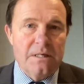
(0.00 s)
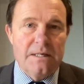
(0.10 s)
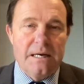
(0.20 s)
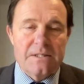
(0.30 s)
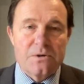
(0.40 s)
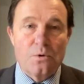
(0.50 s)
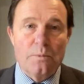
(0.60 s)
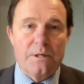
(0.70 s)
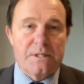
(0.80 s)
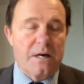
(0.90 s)
He has
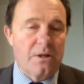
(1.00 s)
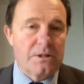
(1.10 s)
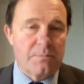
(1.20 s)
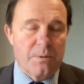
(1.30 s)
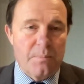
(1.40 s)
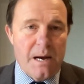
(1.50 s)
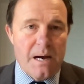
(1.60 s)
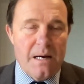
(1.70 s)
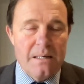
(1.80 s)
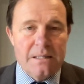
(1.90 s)
almost ultimate power.